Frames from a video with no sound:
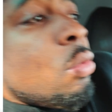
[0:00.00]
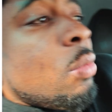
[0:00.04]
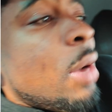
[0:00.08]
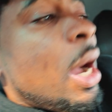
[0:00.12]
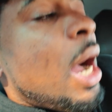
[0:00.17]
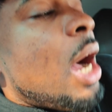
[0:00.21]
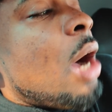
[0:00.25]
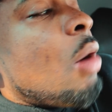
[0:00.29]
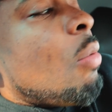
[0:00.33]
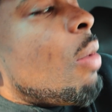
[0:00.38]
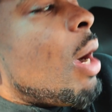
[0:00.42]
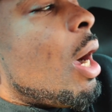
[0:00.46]

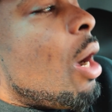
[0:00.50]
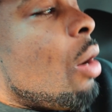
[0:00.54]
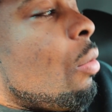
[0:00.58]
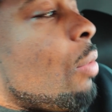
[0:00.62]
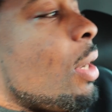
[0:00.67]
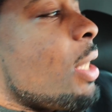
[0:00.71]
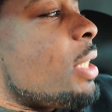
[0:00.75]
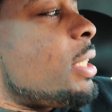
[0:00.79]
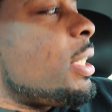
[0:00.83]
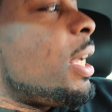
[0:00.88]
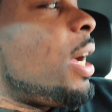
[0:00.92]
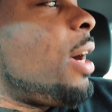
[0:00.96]
Wild Wild
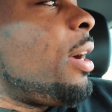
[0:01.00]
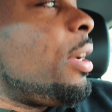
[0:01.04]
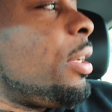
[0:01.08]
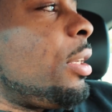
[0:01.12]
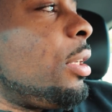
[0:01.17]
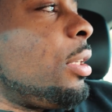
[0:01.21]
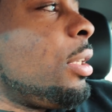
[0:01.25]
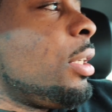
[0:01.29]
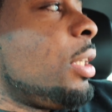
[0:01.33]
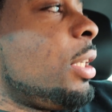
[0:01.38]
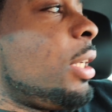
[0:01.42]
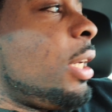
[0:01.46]
West out here.
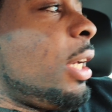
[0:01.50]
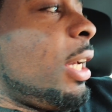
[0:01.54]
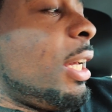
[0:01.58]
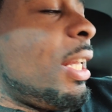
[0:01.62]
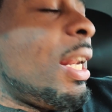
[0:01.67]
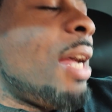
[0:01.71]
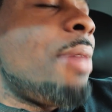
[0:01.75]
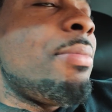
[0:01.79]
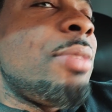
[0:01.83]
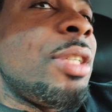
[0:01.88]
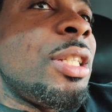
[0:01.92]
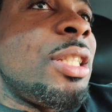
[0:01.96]
And
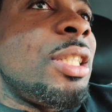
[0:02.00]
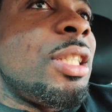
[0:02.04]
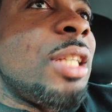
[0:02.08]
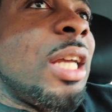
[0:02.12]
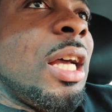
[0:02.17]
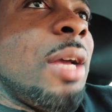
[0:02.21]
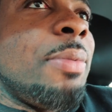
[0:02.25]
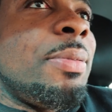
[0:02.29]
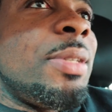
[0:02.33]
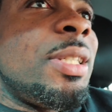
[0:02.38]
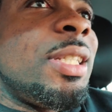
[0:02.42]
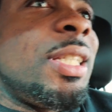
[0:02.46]
I'm just
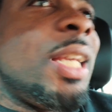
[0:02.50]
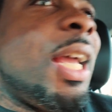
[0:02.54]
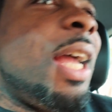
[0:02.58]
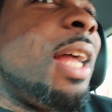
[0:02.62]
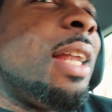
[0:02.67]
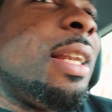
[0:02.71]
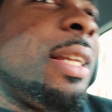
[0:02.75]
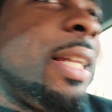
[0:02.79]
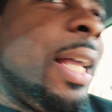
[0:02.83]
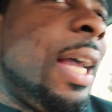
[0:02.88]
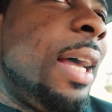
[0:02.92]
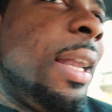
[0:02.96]
upset
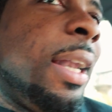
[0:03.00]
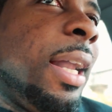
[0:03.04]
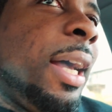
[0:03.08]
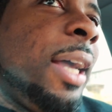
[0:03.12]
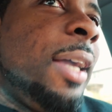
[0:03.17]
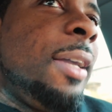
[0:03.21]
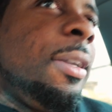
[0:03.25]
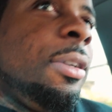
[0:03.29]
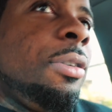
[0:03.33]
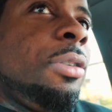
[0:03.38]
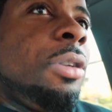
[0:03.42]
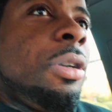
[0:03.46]
that,
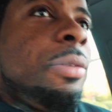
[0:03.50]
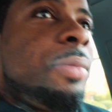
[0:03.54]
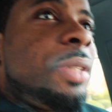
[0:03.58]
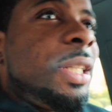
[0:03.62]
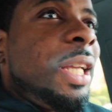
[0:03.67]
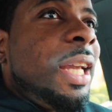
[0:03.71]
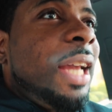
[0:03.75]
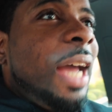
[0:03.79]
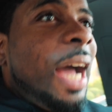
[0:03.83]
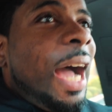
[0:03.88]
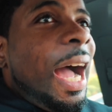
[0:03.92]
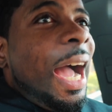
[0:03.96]
like, you know what I'm
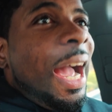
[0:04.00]
saying?